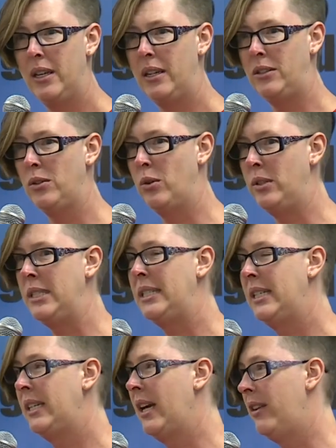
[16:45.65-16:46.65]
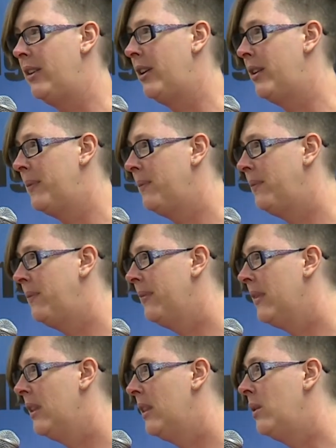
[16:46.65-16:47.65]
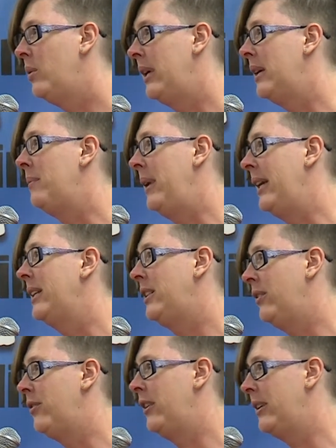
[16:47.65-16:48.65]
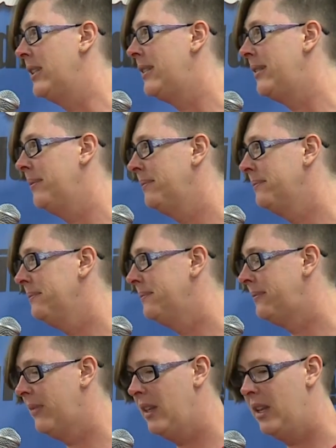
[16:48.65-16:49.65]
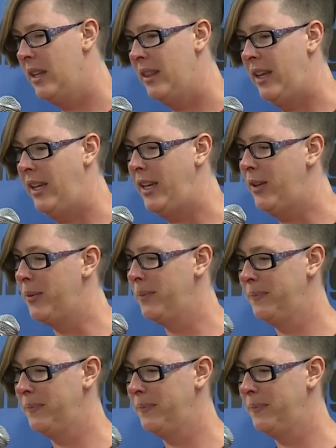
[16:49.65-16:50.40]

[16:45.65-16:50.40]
It's only together that we can make a difference. Thank you.